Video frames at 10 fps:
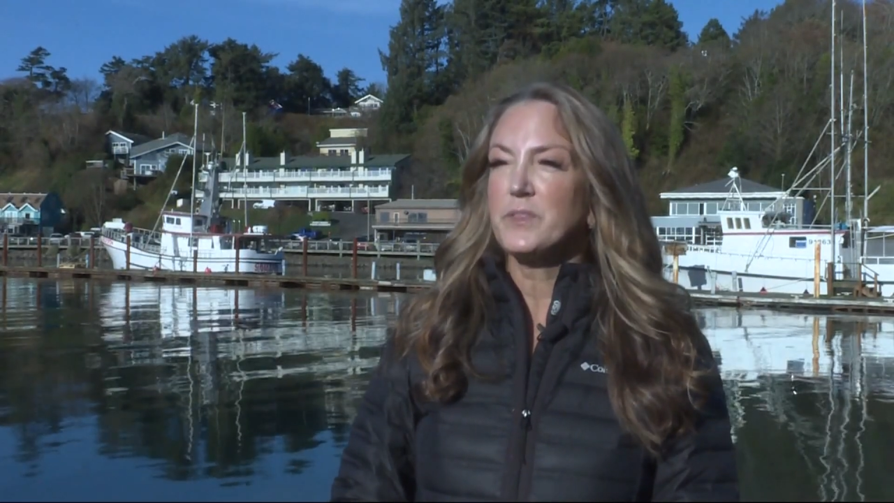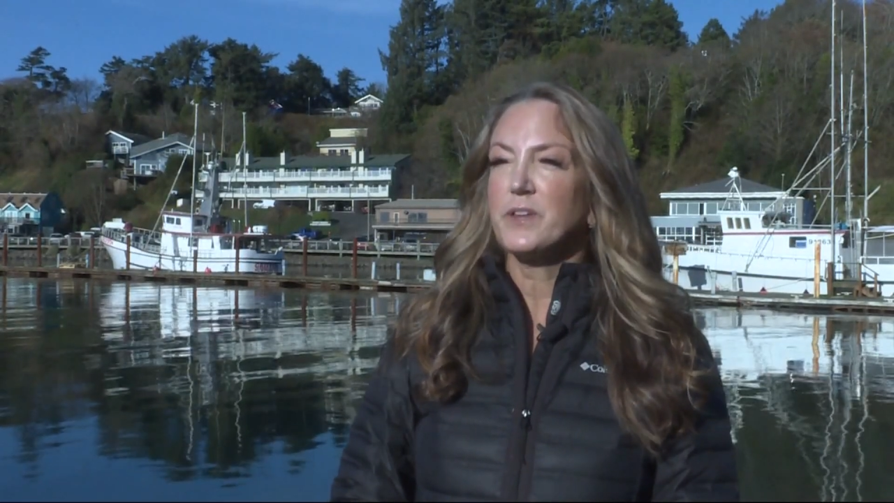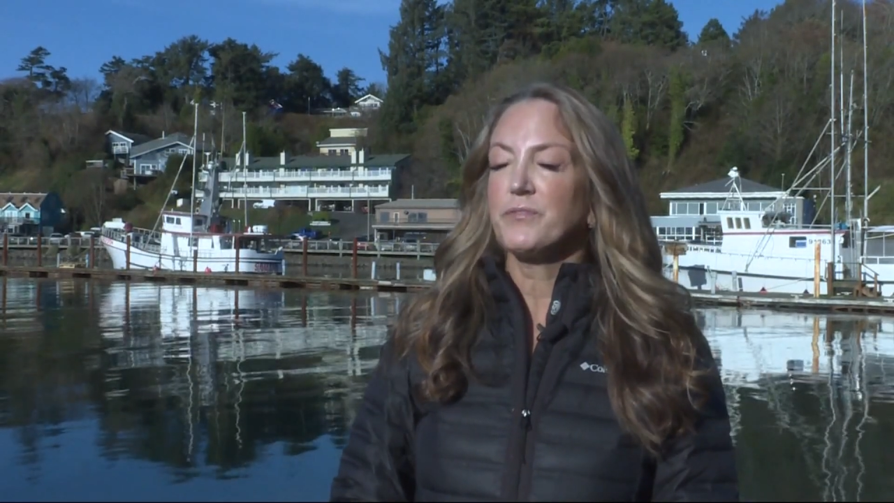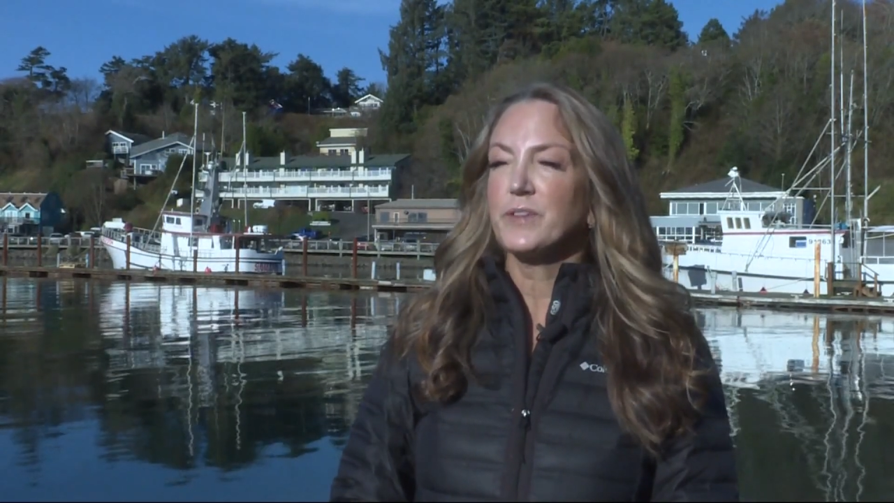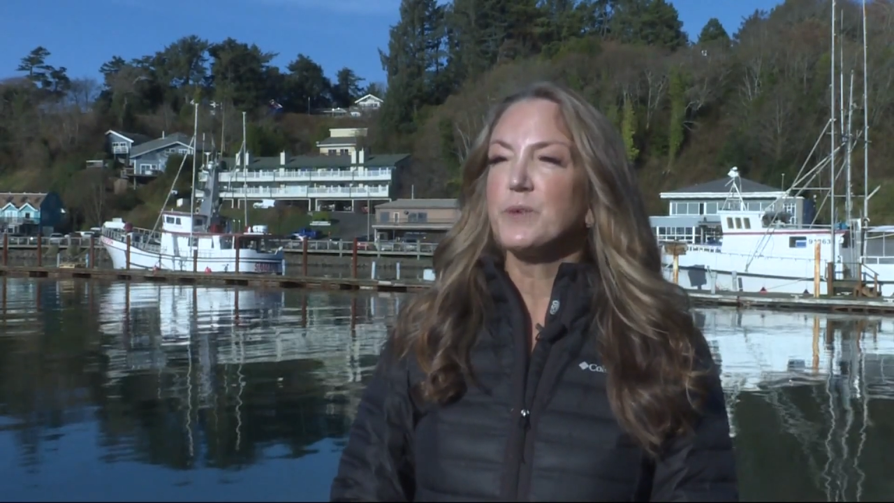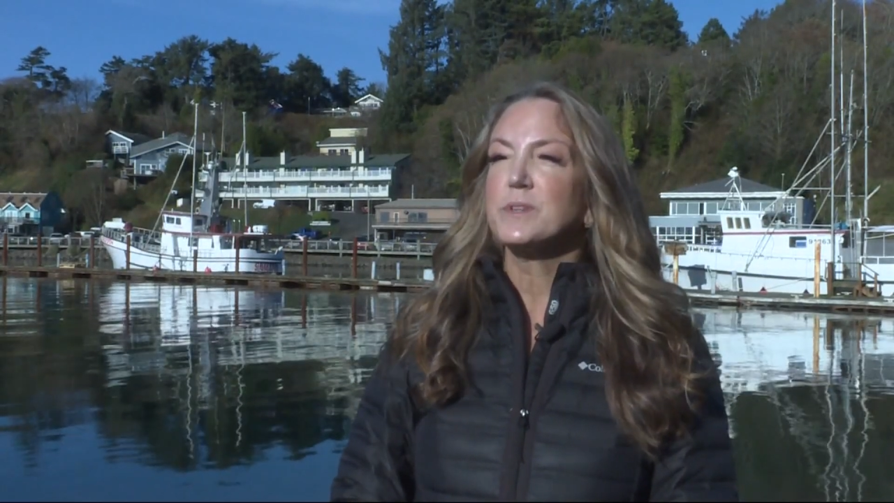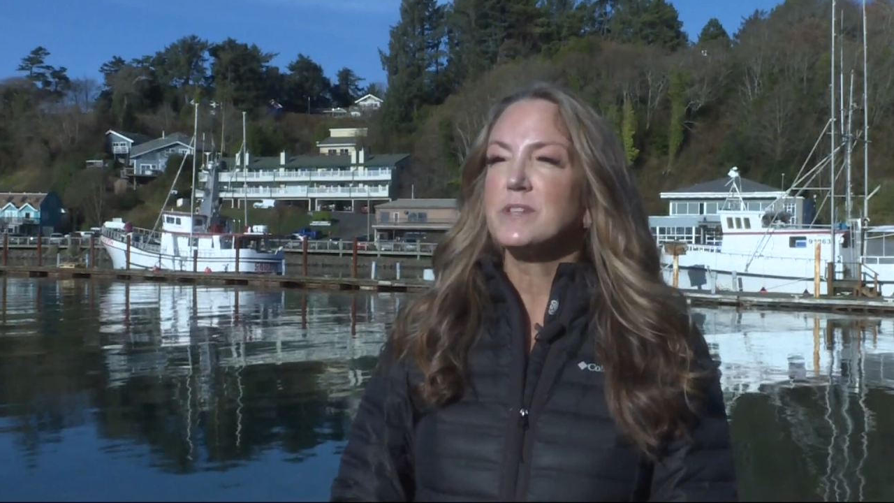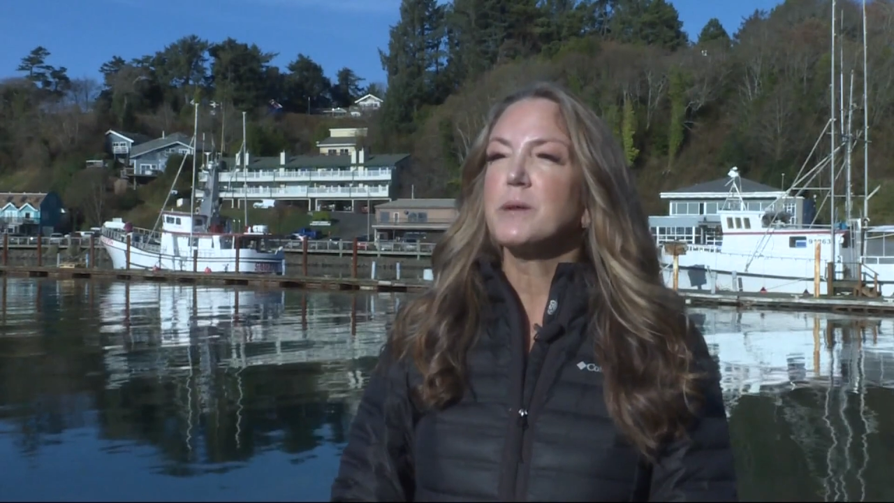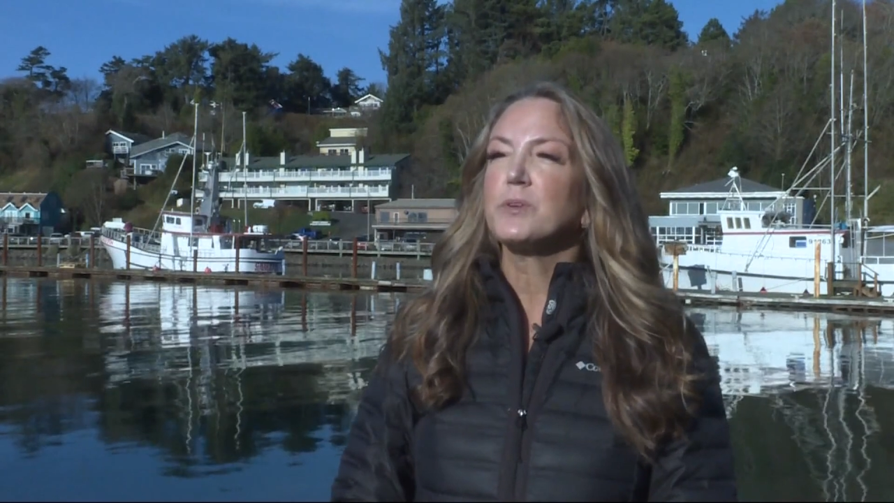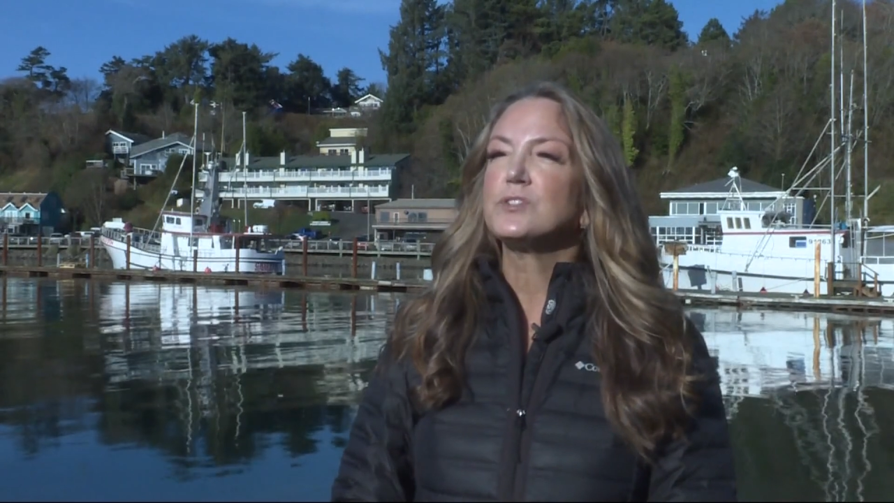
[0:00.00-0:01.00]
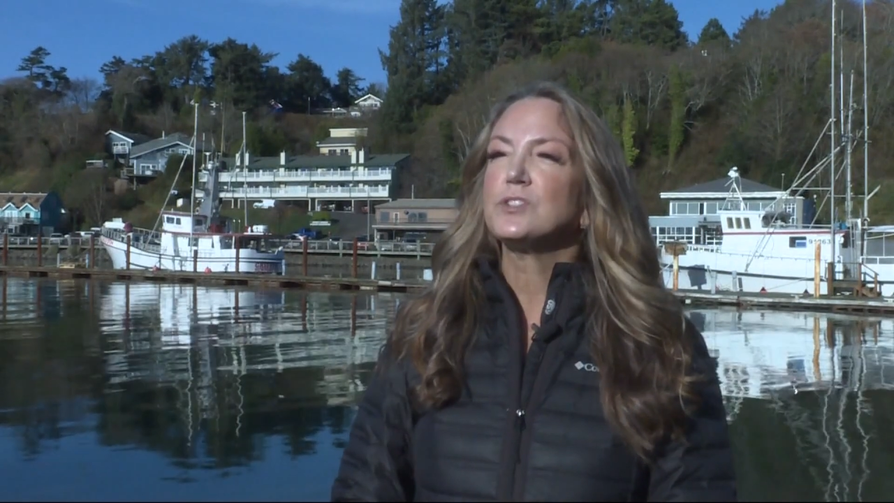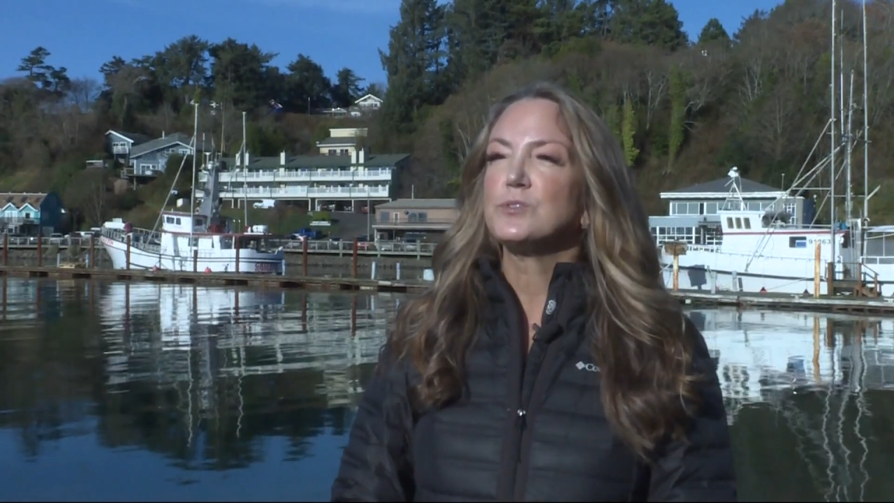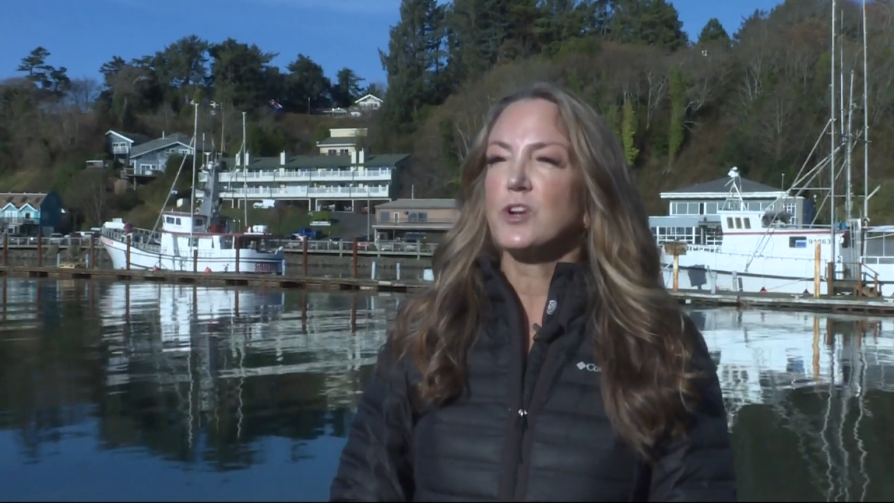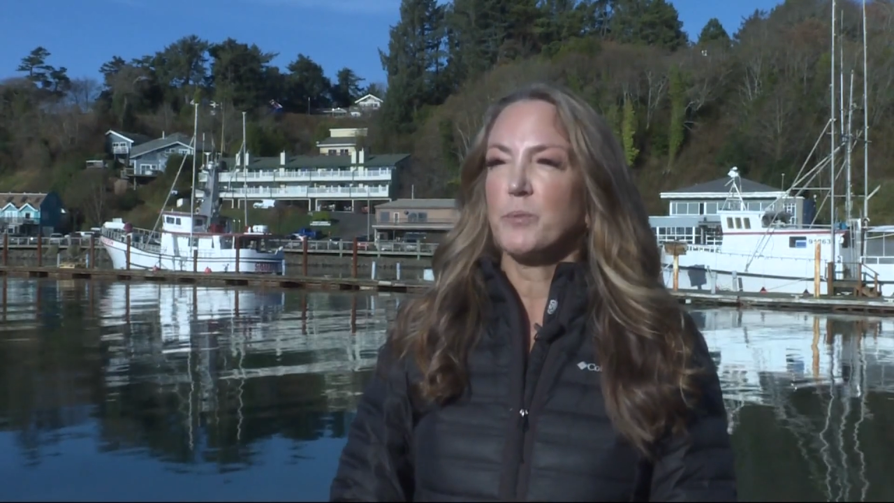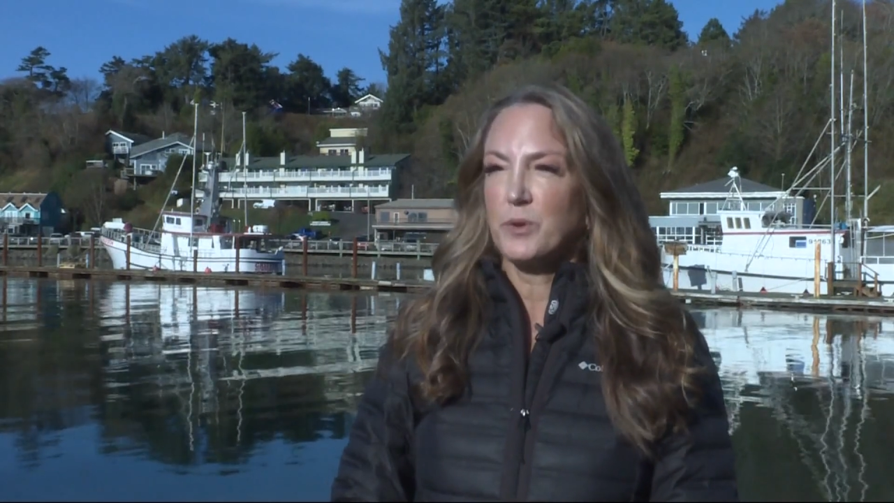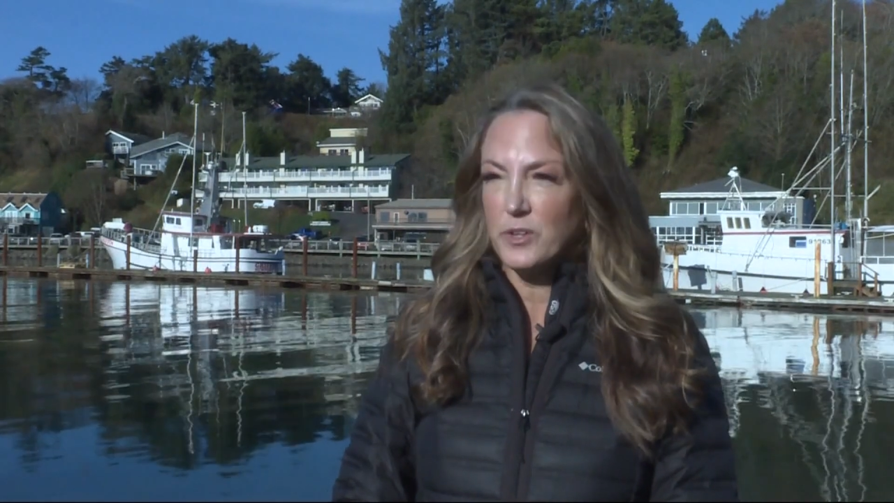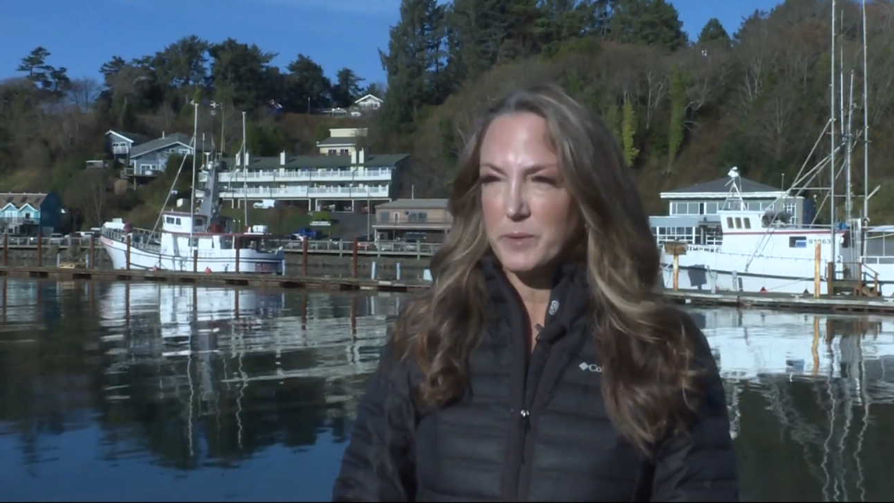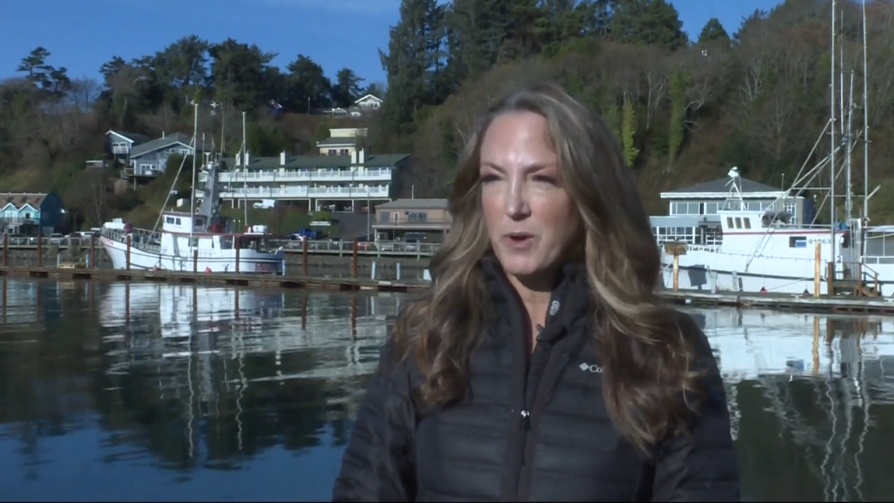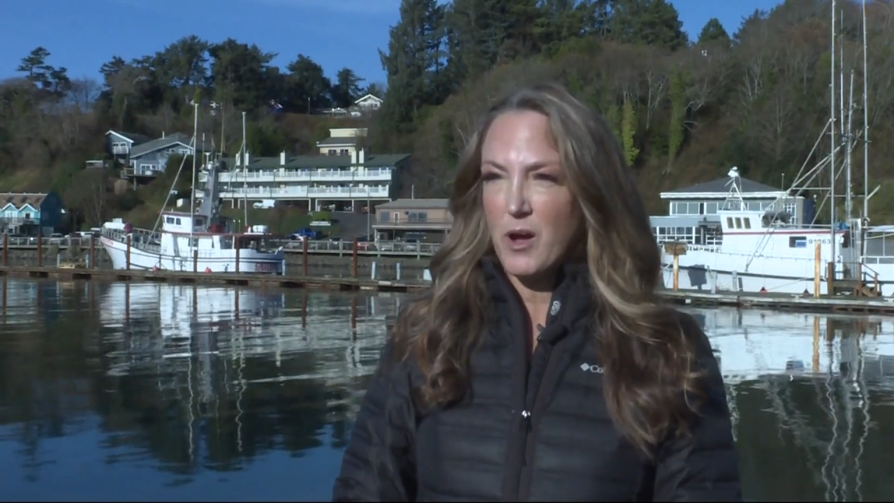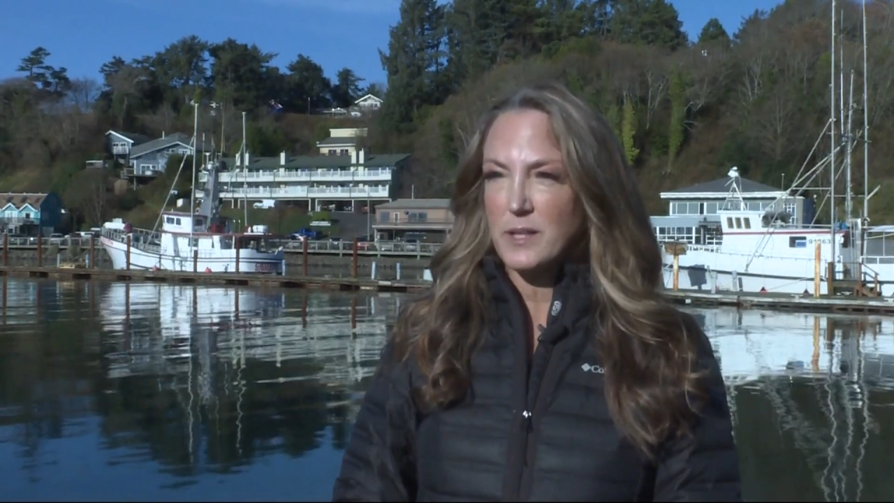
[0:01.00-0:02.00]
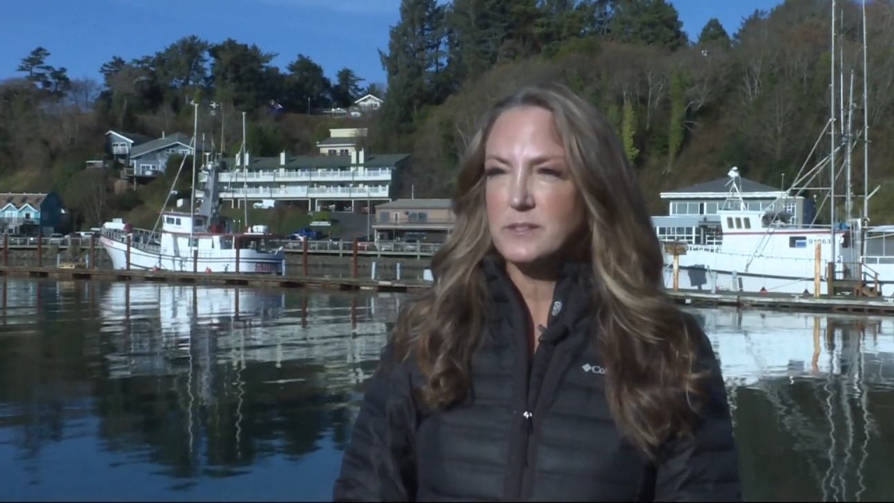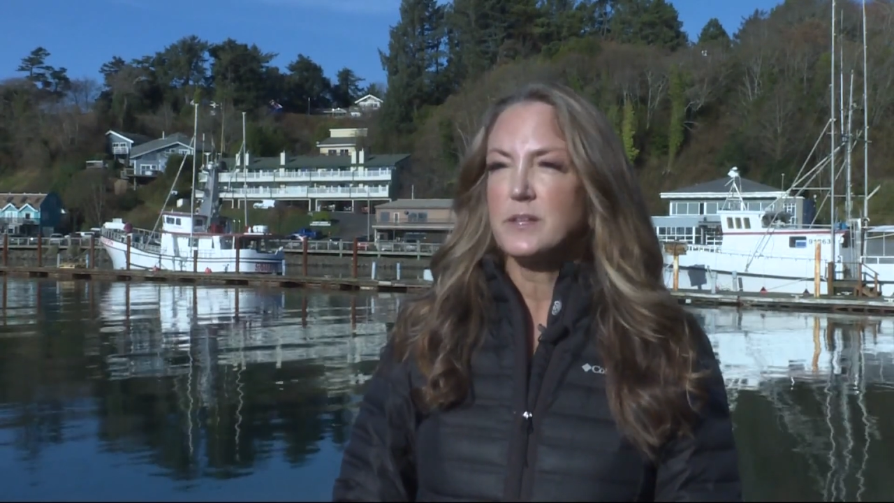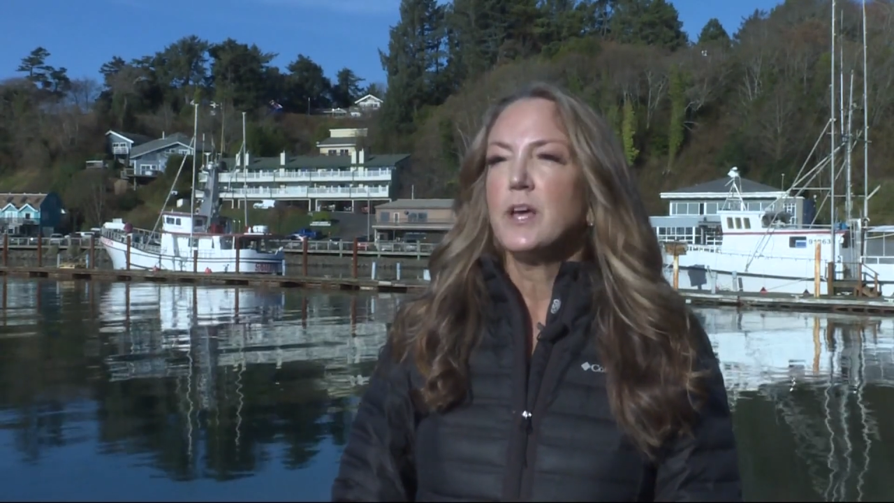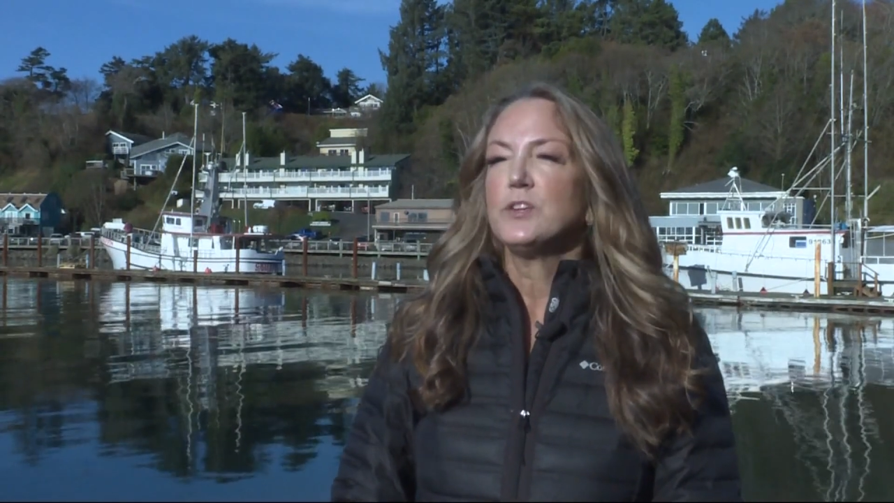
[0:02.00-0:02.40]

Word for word: the fleet was able to start pulling pots.